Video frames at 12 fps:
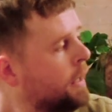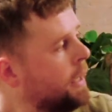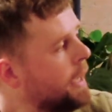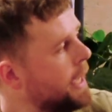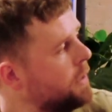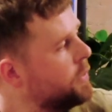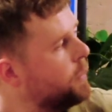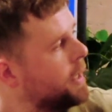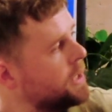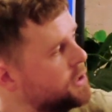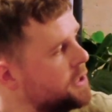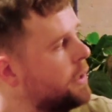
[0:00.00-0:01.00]
how do we
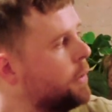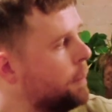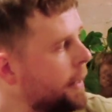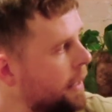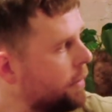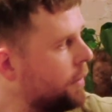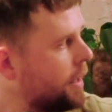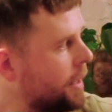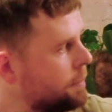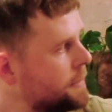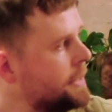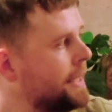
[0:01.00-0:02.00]
actually go about
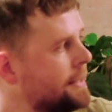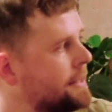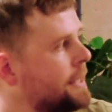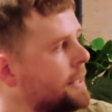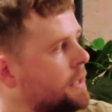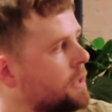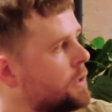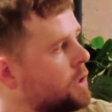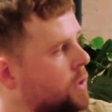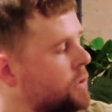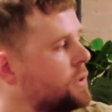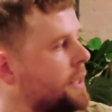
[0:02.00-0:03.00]
updating
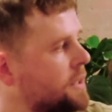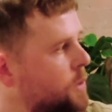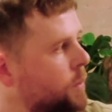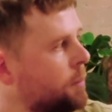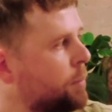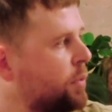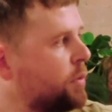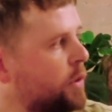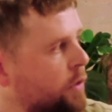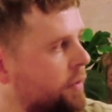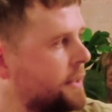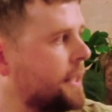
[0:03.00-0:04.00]
content to
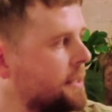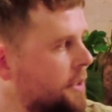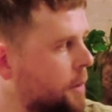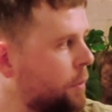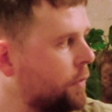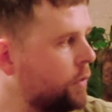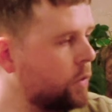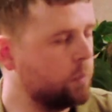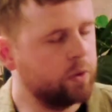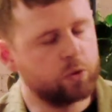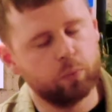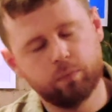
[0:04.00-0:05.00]
improve its SEO
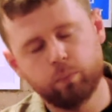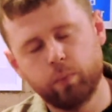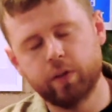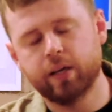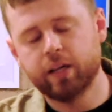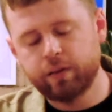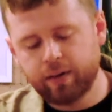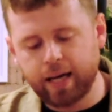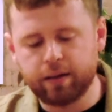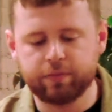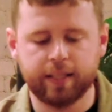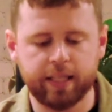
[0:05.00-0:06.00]
performance? We kind of
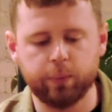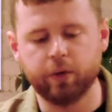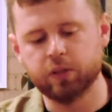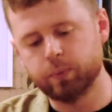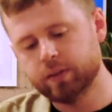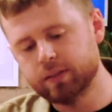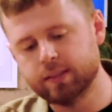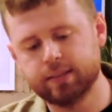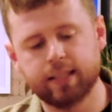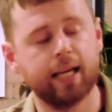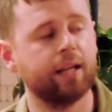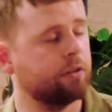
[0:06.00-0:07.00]
have keywords, we
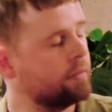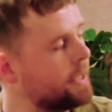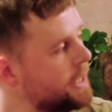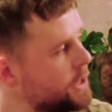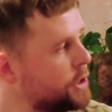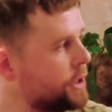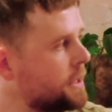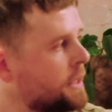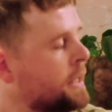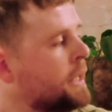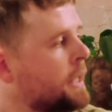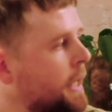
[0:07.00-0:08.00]
understand the relation
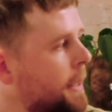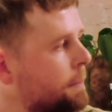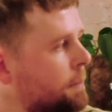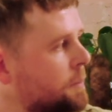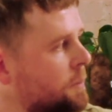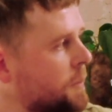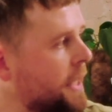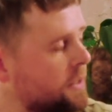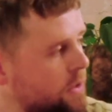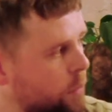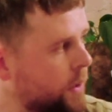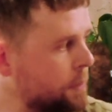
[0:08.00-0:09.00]

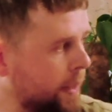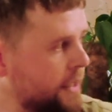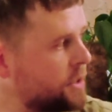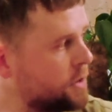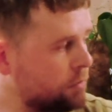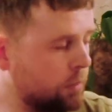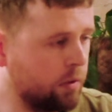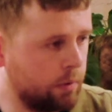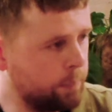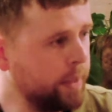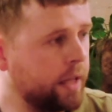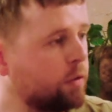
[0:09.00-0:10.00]
into which pages
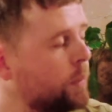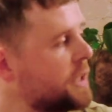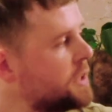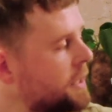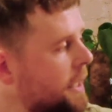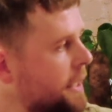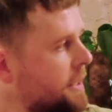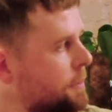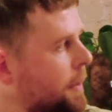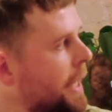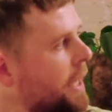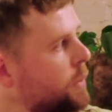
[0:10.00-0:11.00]
appear for which things,
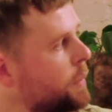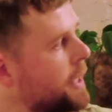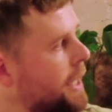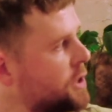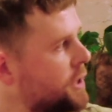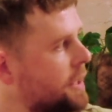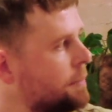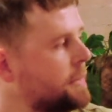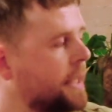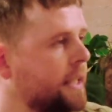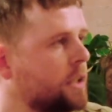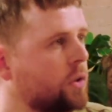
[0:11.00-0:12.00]
but how do we actually
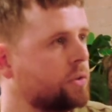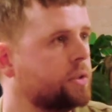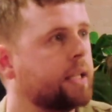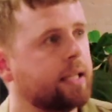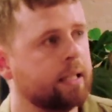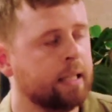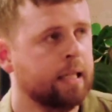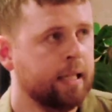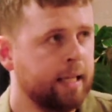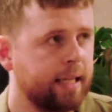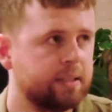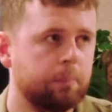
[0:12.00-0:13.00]
update content?
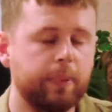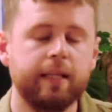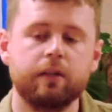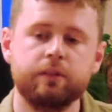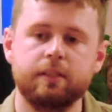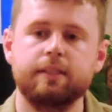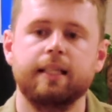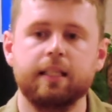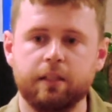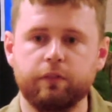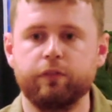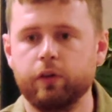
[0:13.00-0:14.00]
It's a big
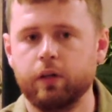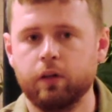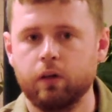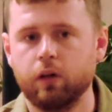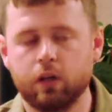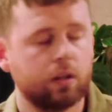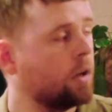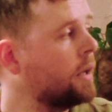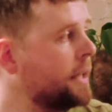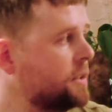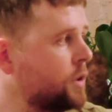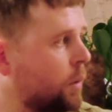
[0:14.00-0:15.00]
undertaking for our
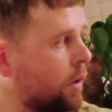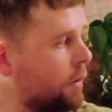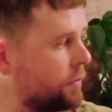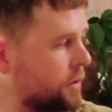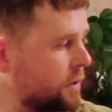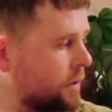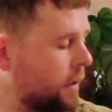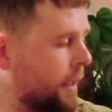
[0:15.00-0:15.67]
clients who are often